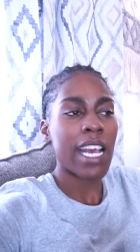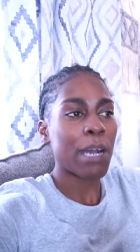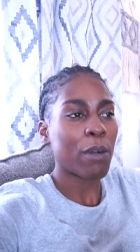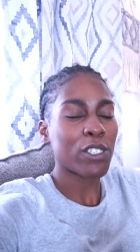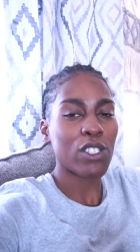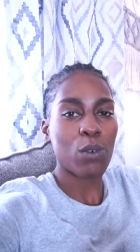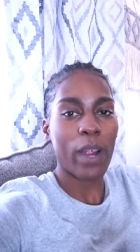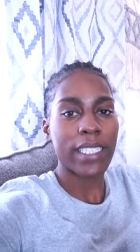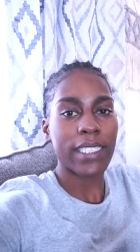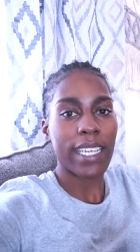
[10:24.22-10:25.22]
I'm also
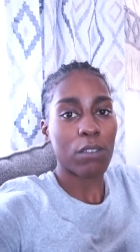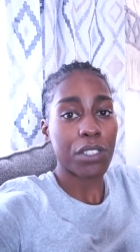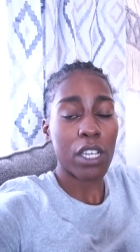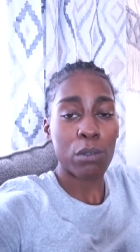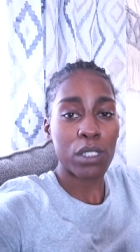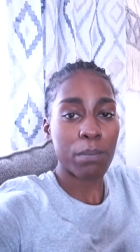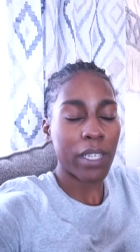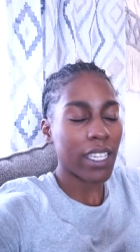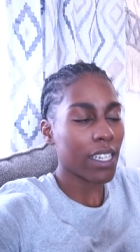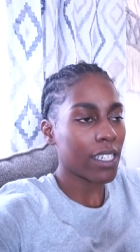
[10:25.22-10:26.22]
writing down notes
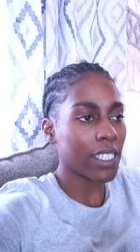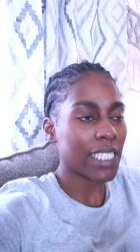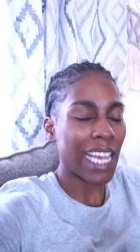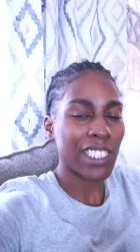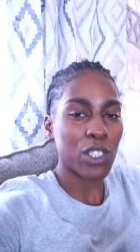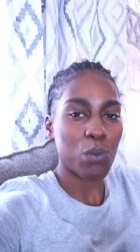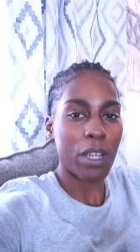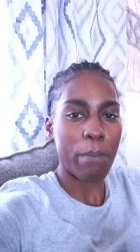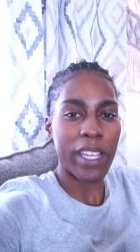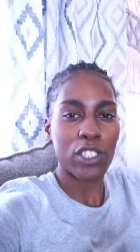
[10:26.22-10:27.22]
because I just want
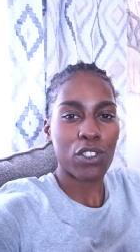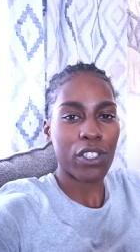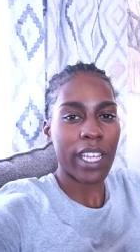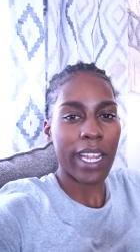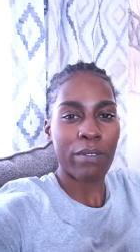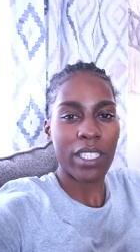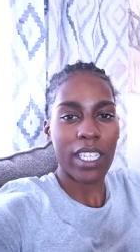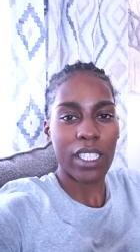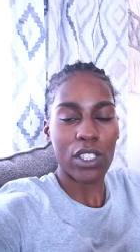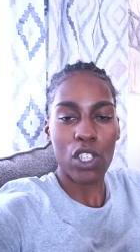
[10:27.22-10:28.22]
to make sure that
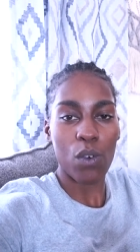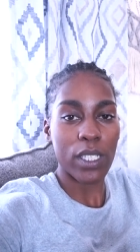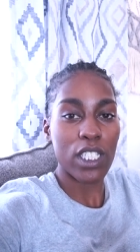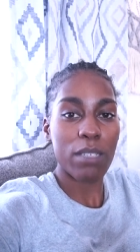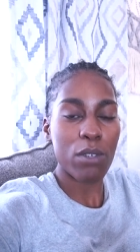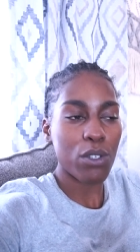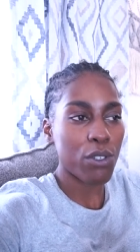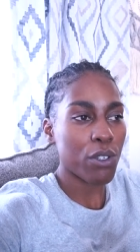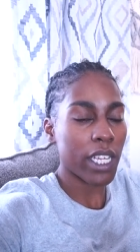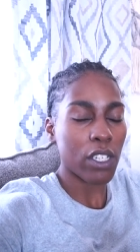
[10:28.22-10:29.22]
everything is going
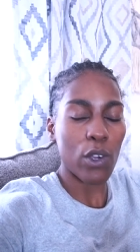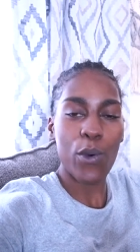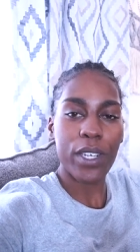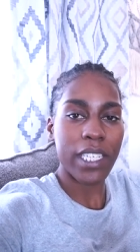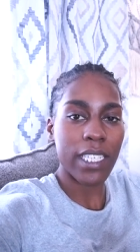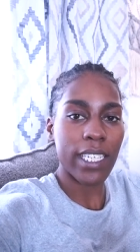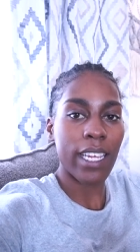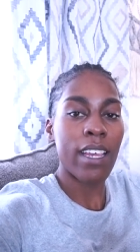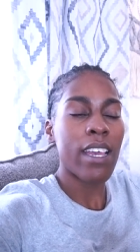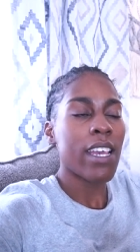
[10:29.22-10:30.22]
smooth and
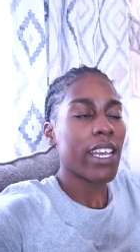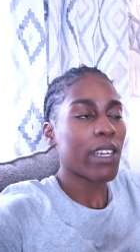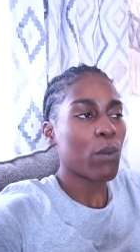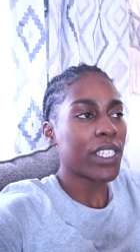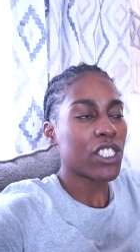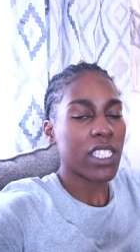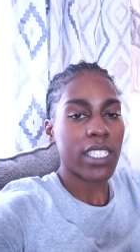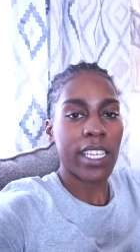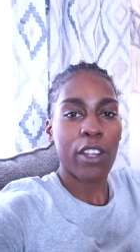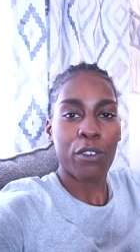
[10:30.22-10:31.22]
accordingly, and we just
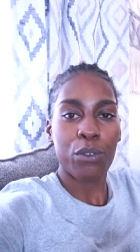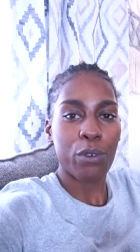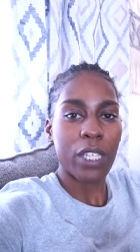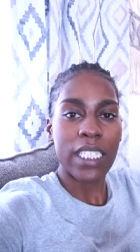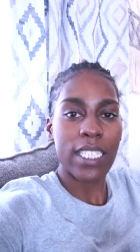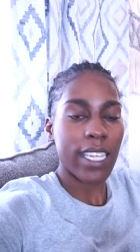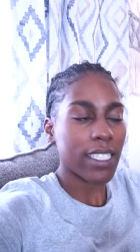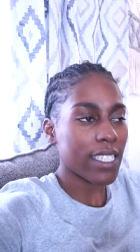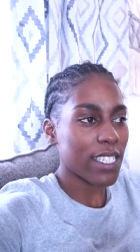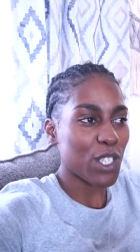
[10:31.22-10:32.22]
see her through this
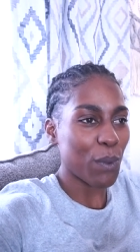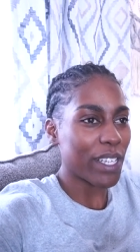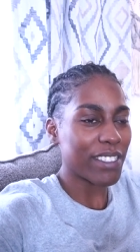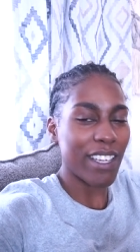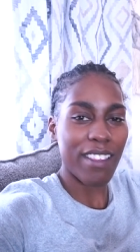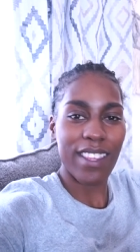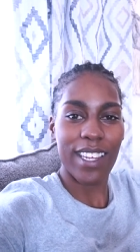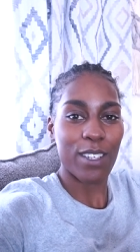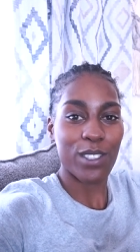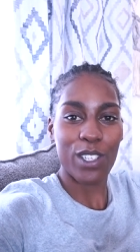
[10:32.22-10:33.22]
sickness with nothing
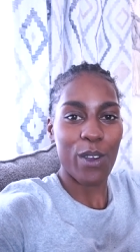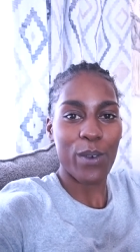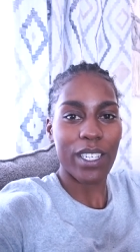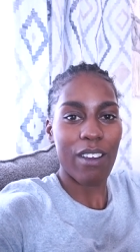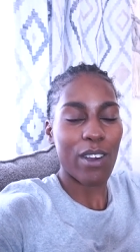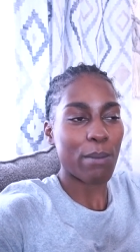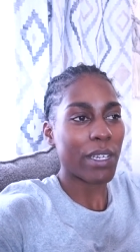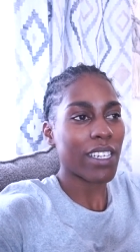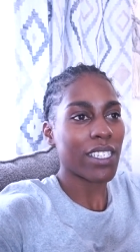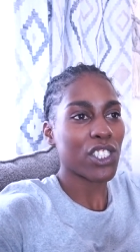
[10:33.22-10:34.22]
else going on
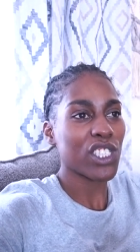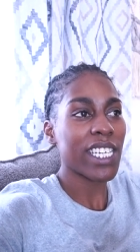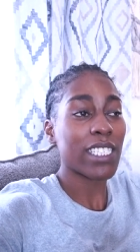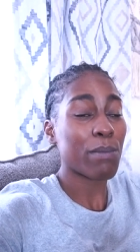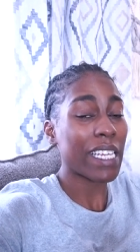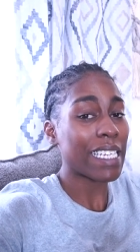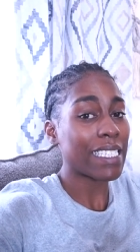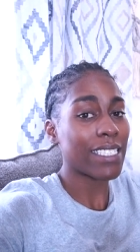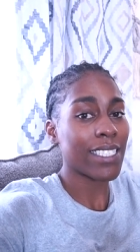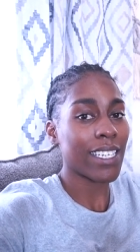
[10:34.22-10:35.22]
because she has been
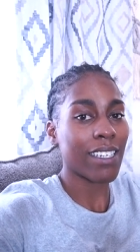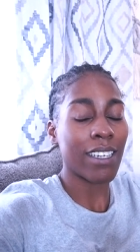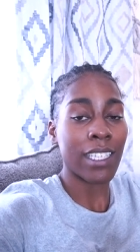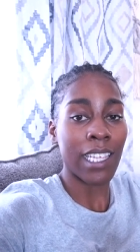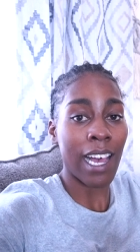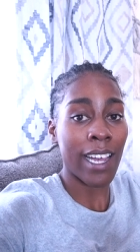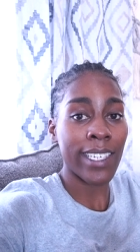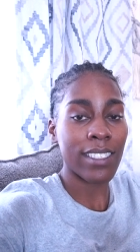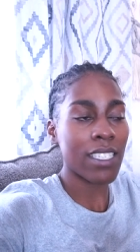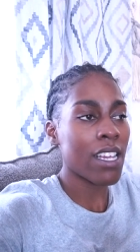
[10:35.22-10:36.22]
getting sick a
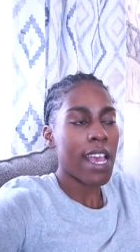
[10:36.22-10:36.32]
lot.